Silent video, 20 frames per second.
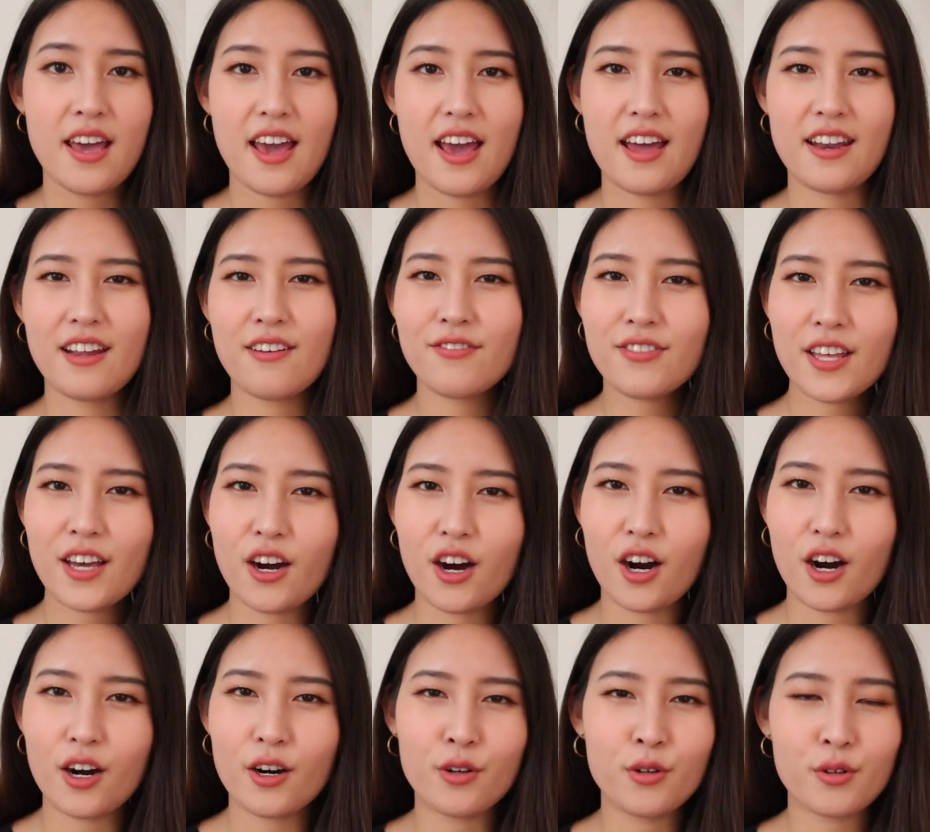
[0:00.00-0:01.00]
And if they
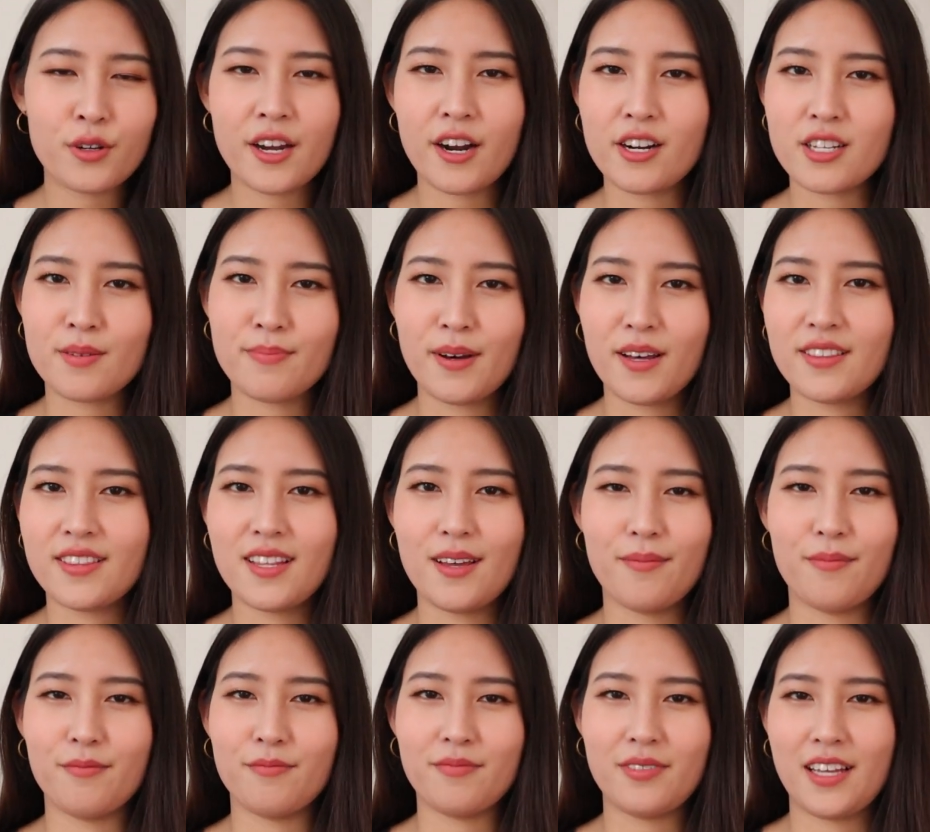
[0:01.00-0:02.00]
are, who cares about
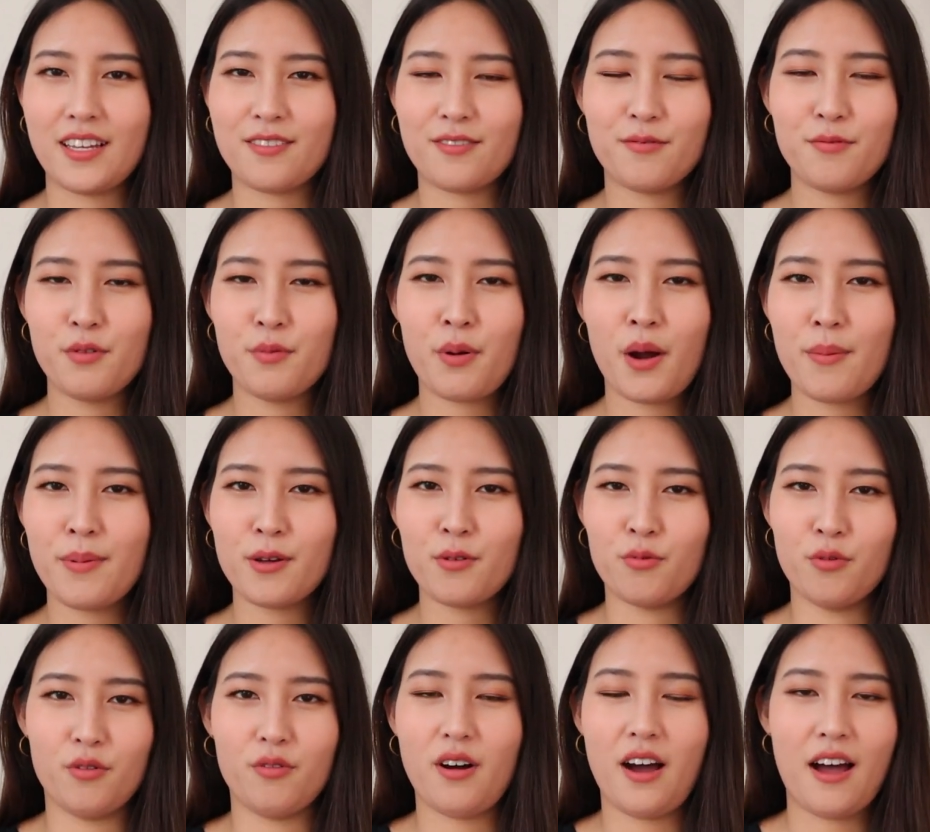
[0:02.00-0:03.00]
them? Like, you probably
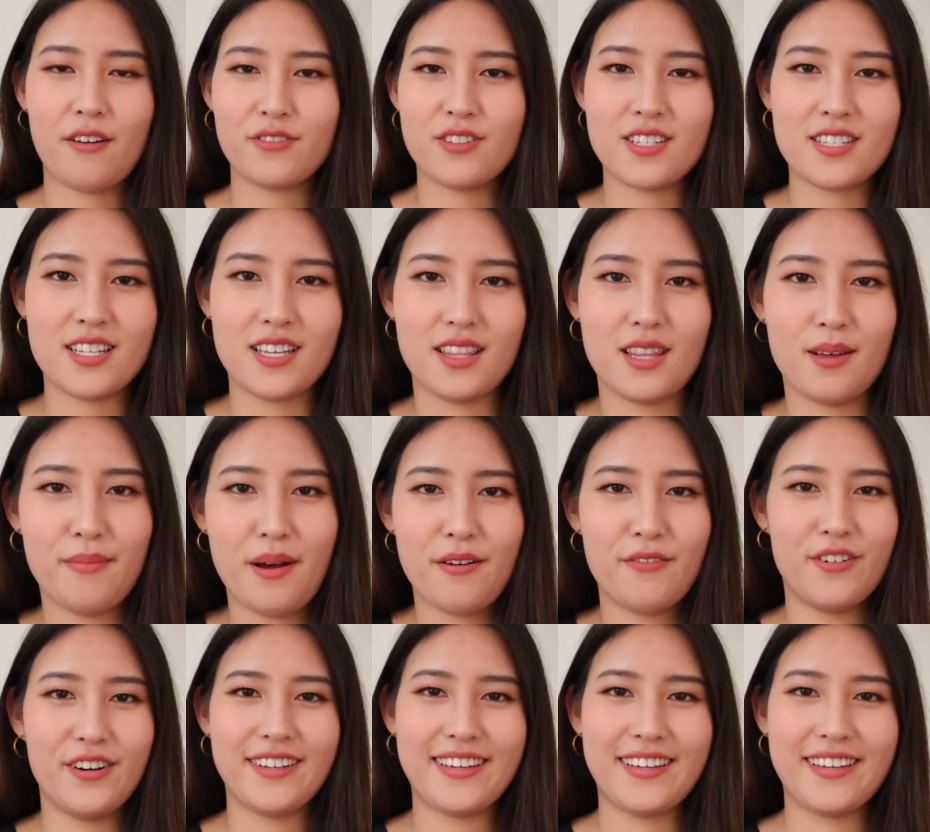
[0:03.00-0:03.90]
won't have to see them ever